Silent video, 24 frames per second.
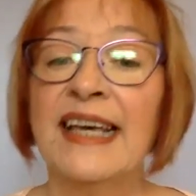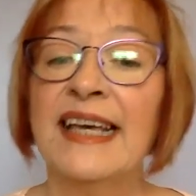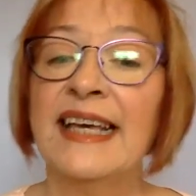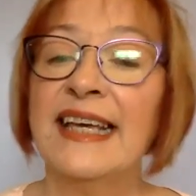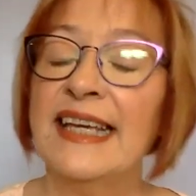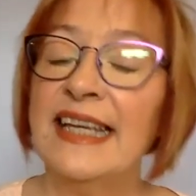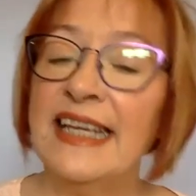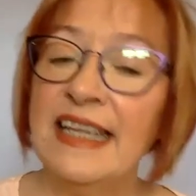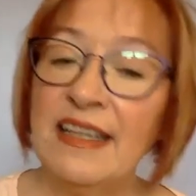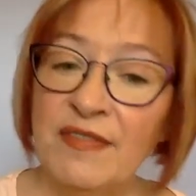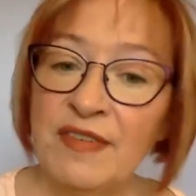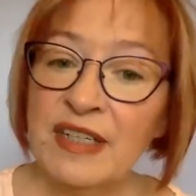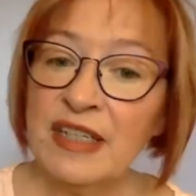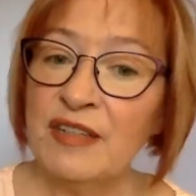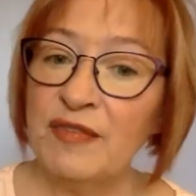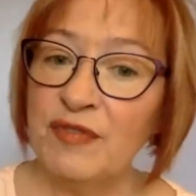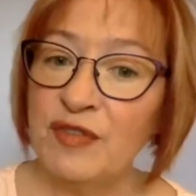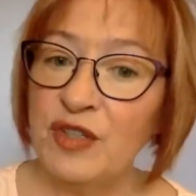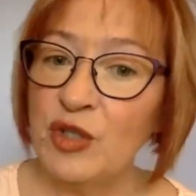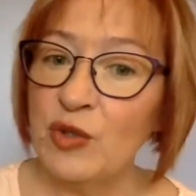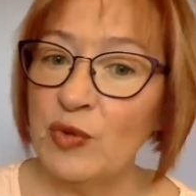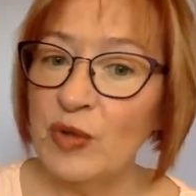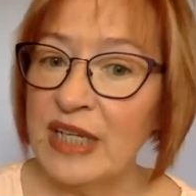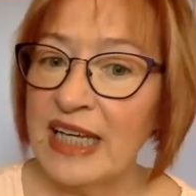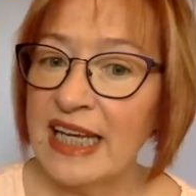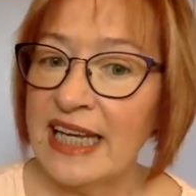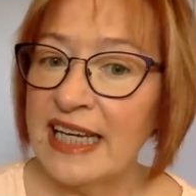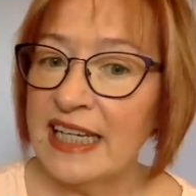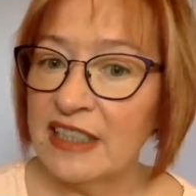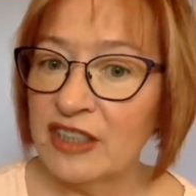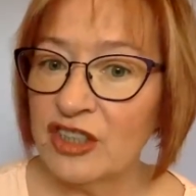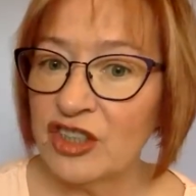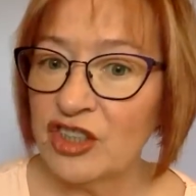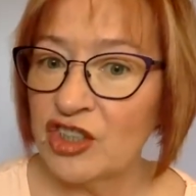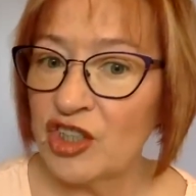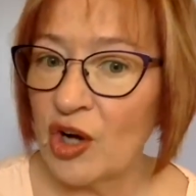Even if you
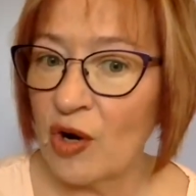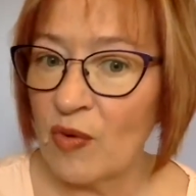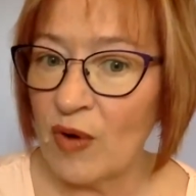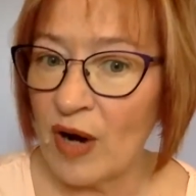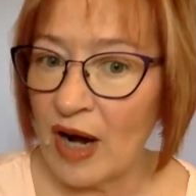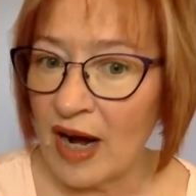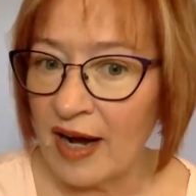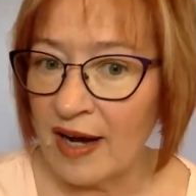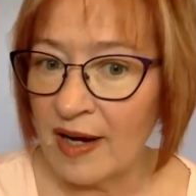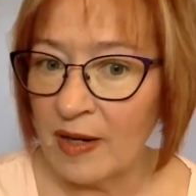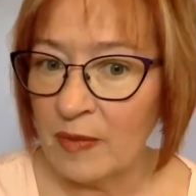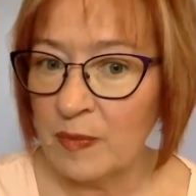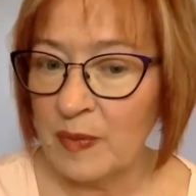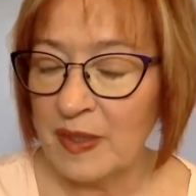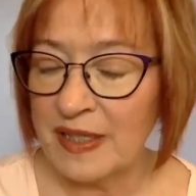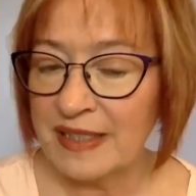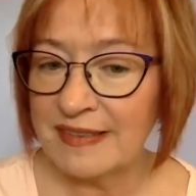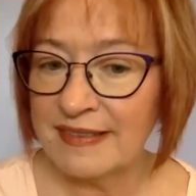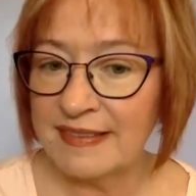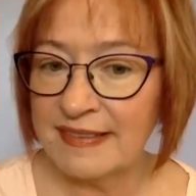can't show up at